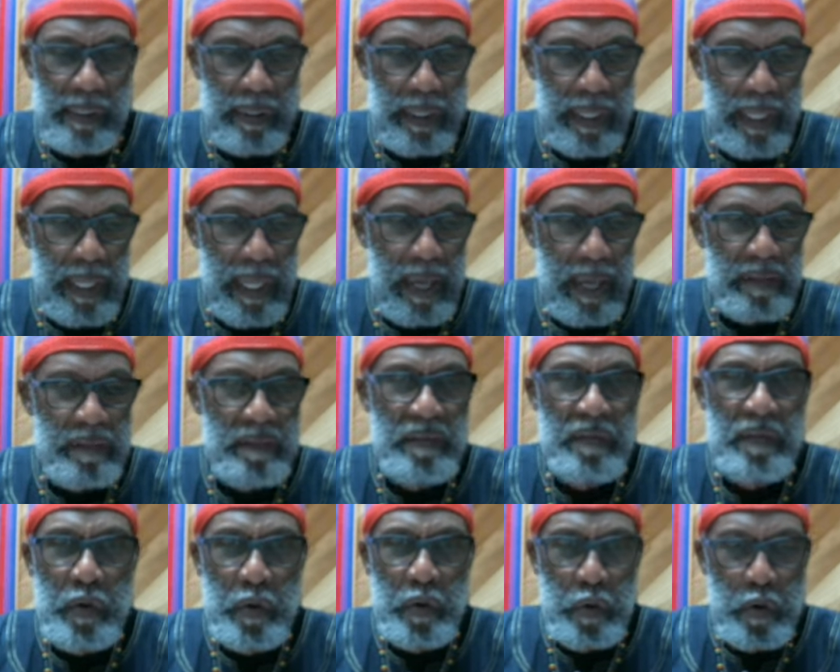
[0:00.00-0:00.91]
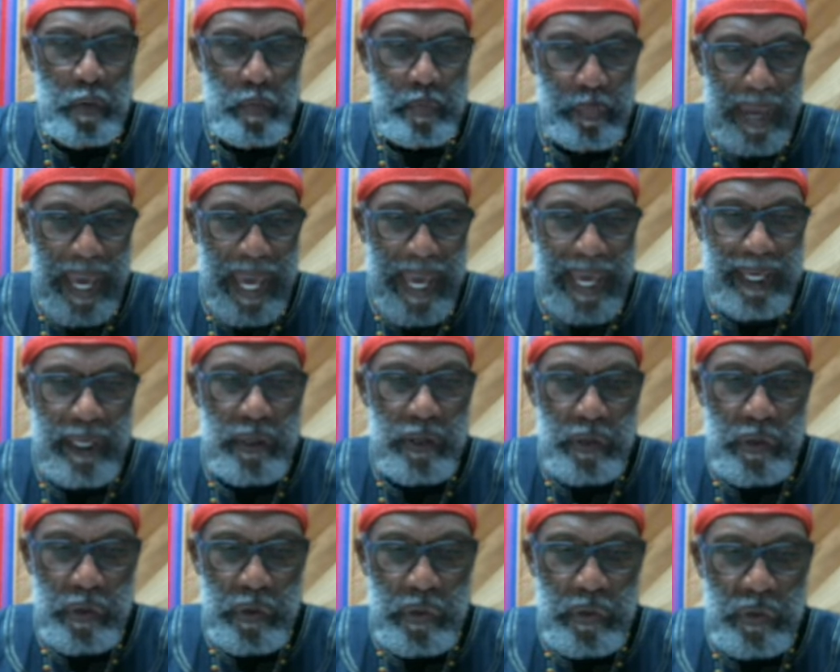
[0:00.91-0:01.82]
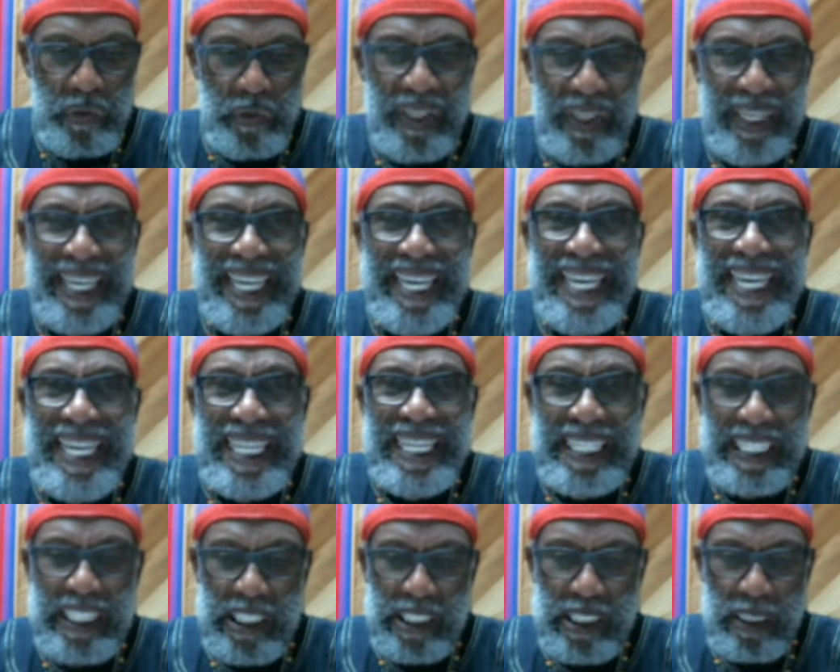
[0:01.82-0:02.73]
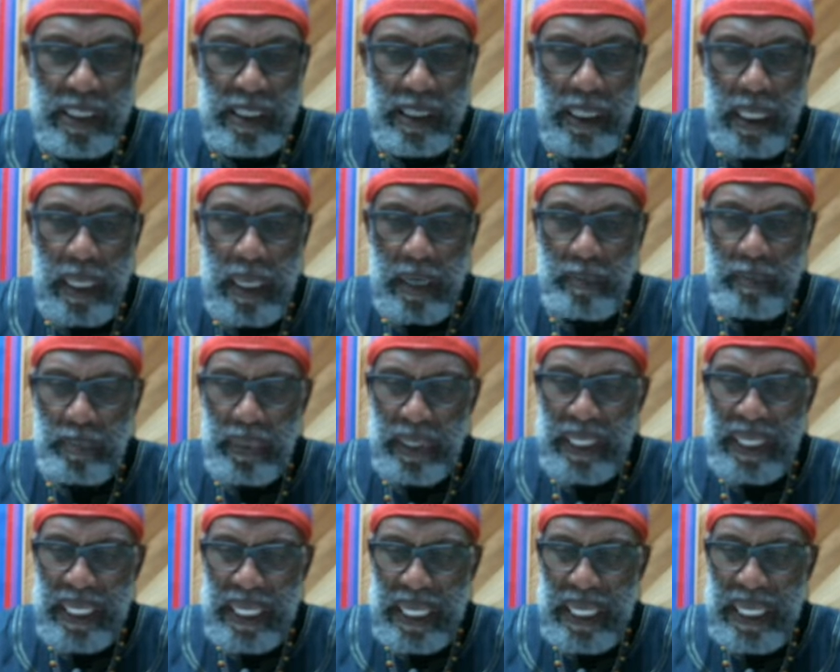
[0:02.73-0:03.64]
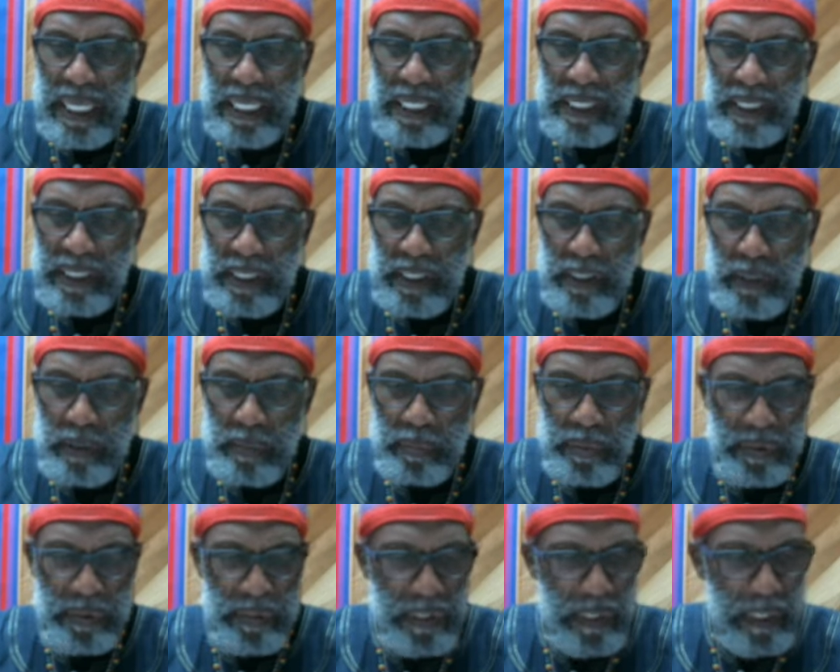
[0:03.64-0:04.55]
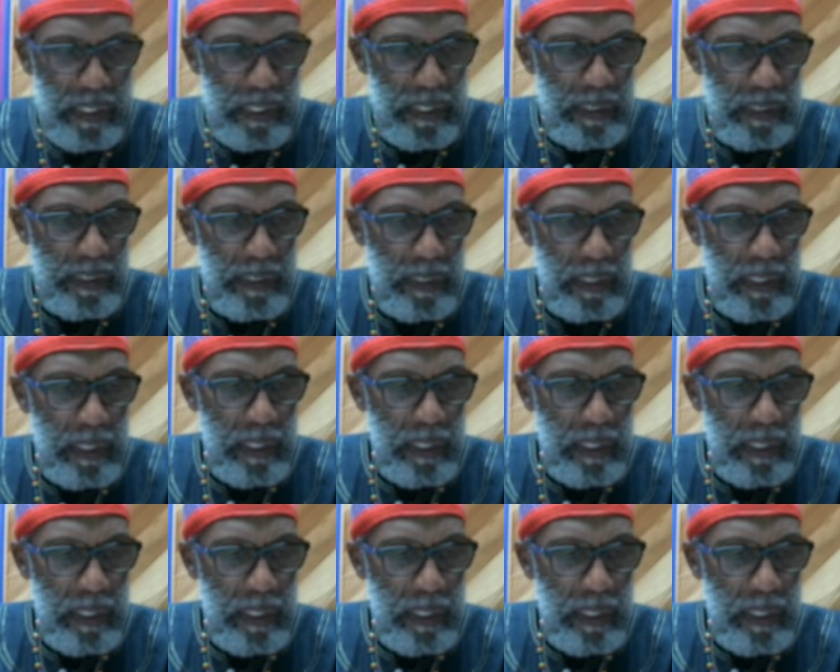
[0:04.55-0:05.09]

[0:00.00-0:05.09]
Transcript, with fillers: You hear that? Food bank use eases, but need still persists.